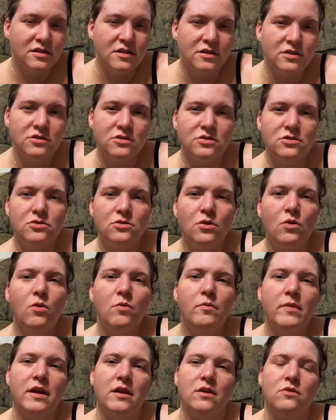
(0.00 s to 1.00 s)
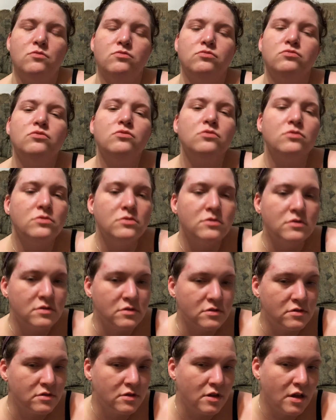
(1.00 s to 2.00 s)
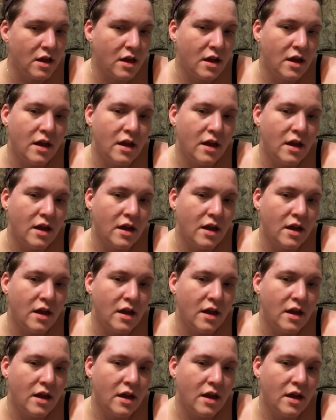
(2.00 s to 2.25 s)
There's so many rules.